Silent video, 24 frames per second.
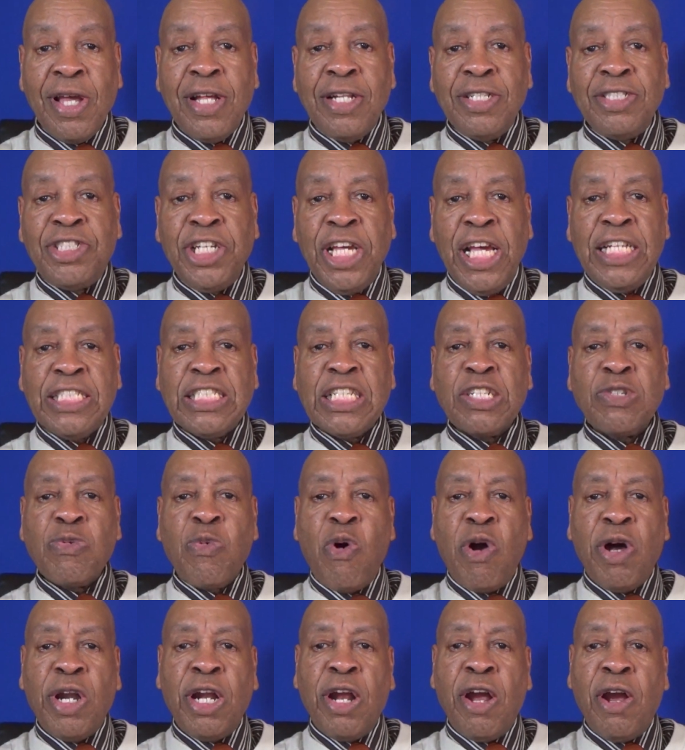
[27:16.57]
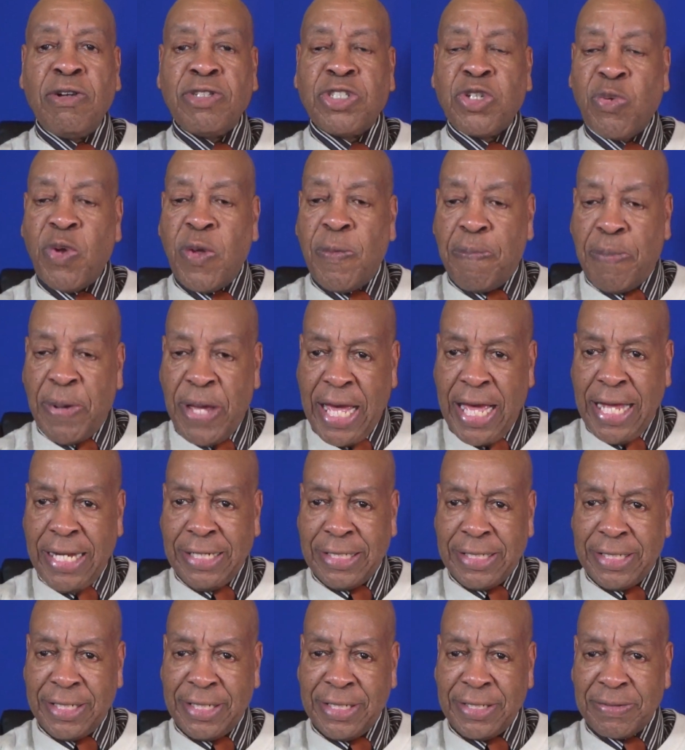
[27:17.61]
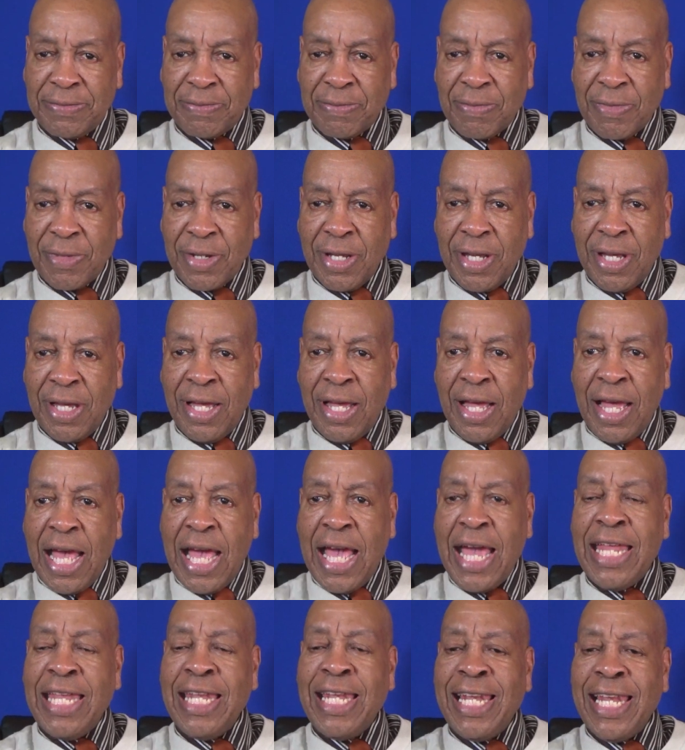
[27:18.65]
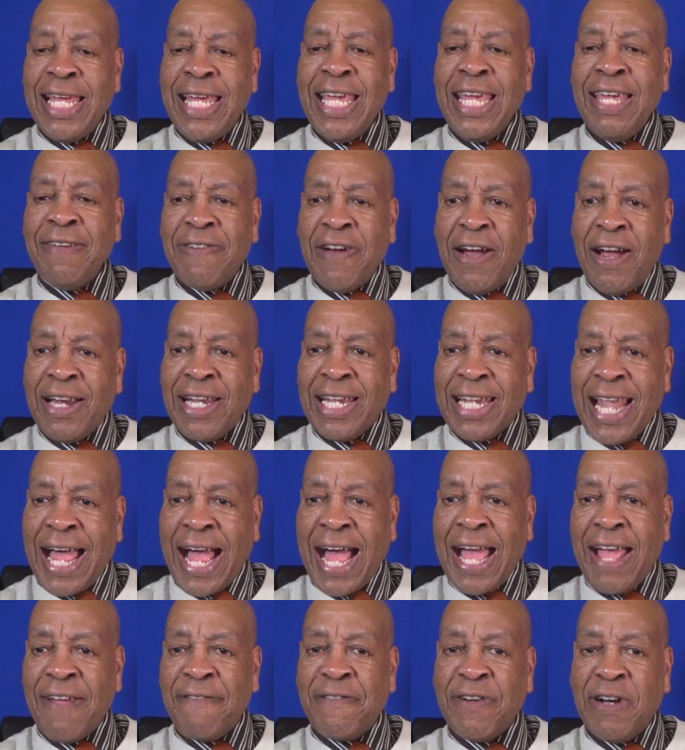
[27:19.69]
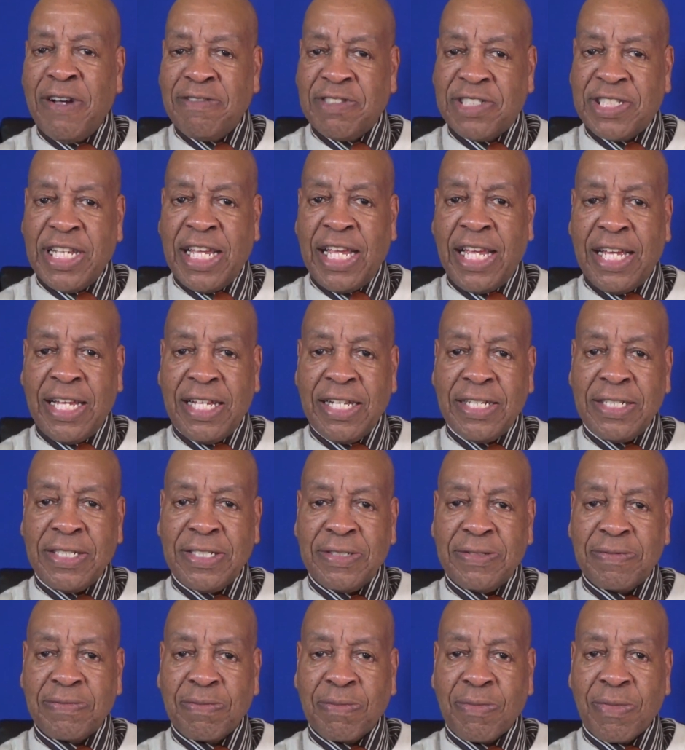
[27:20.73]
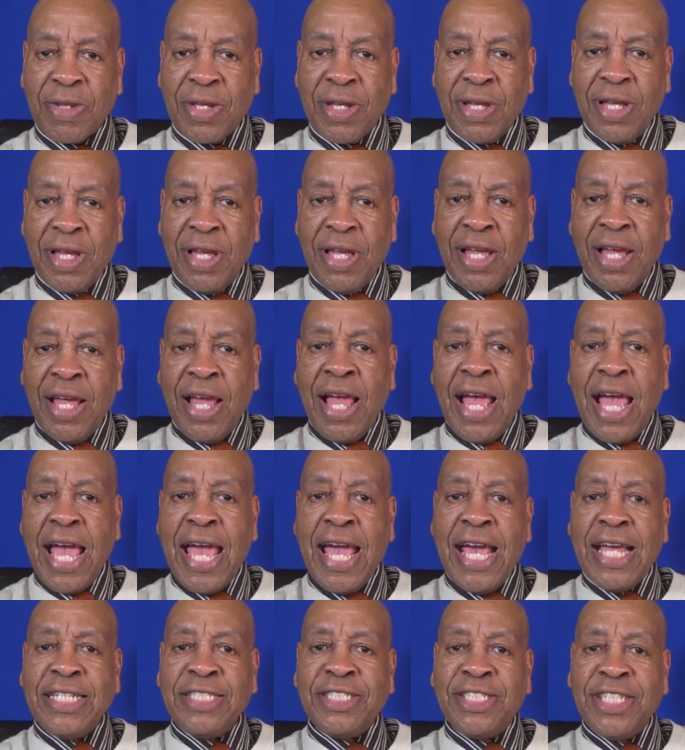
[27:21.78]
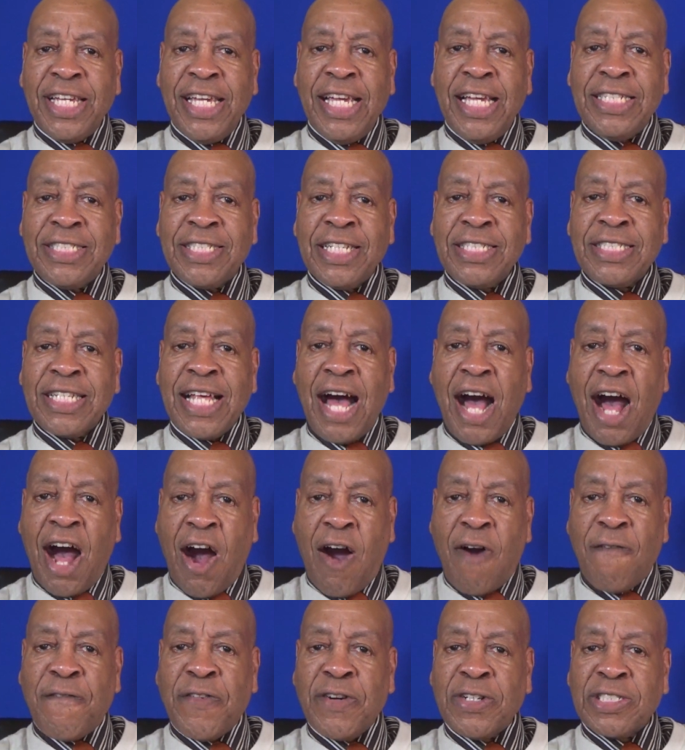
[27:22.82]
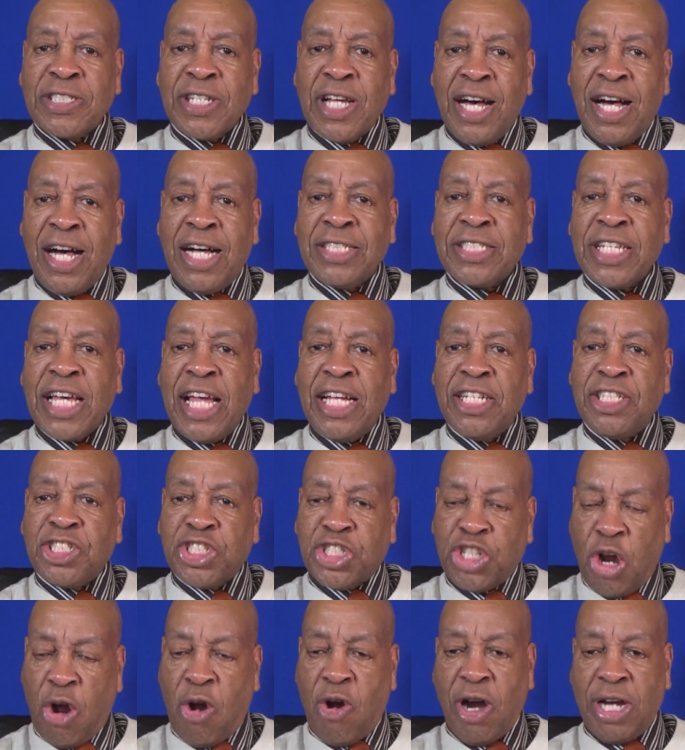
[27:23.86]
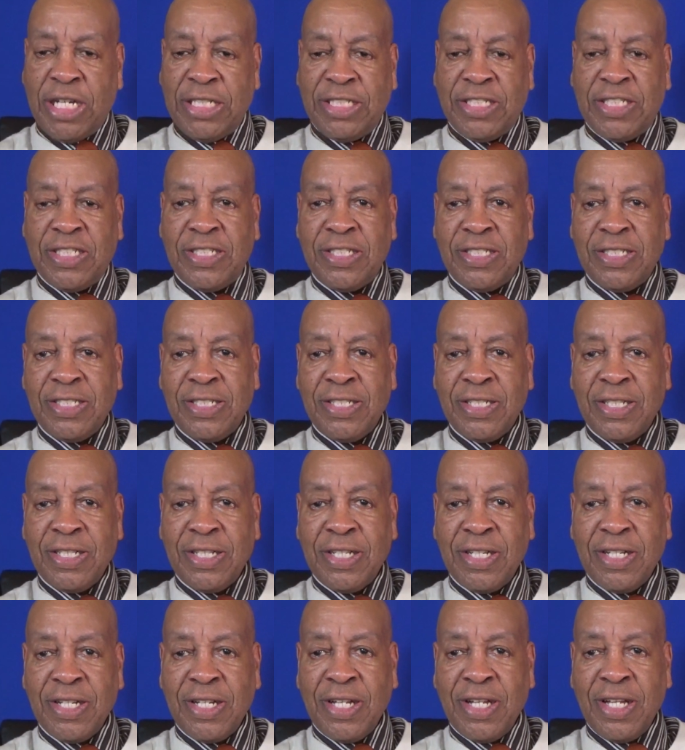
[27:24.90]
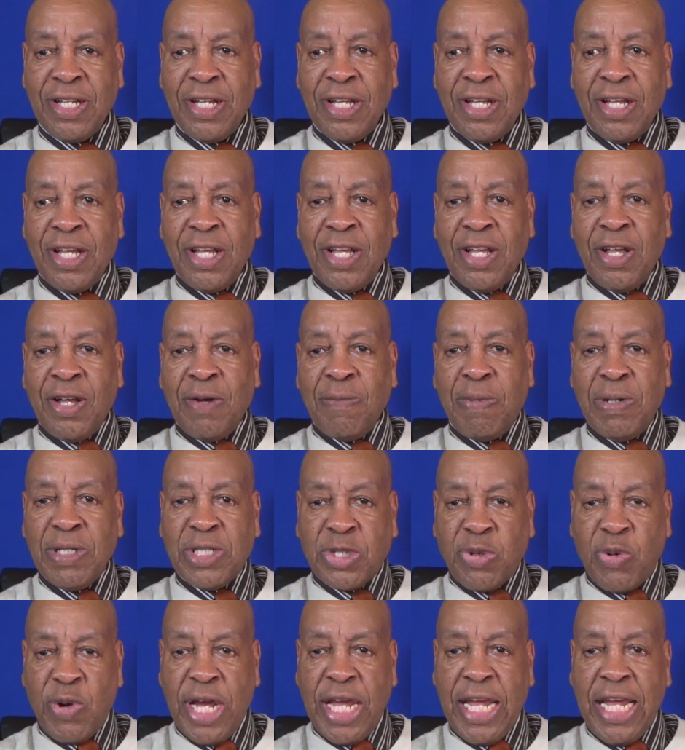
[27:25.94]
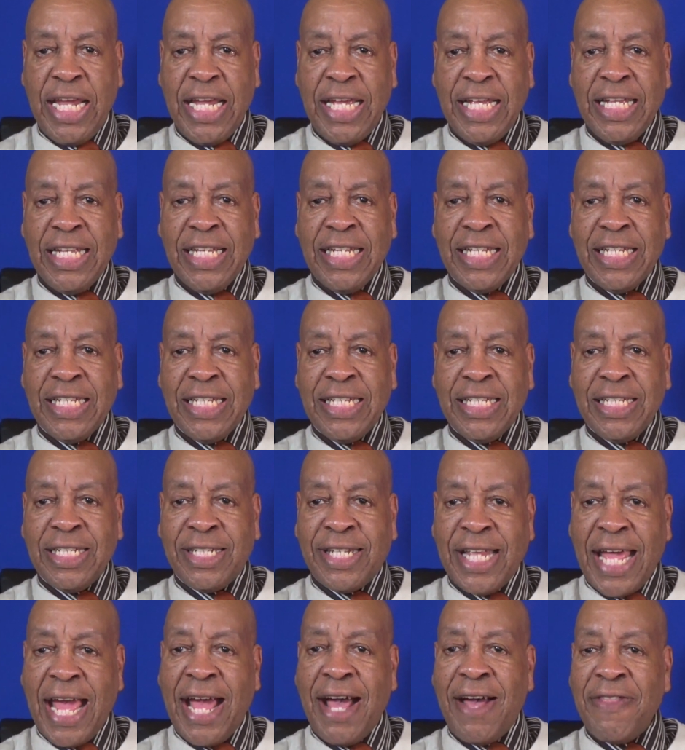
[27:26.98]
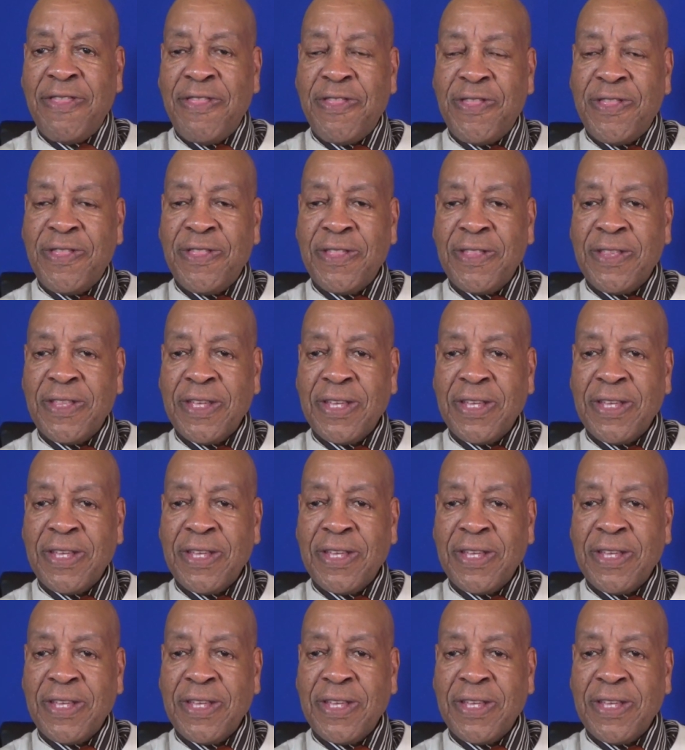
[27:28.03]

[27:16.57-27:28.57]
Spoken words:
Jesus wanted her to repent and leave her life of sin. And Jesus offers us a choice between death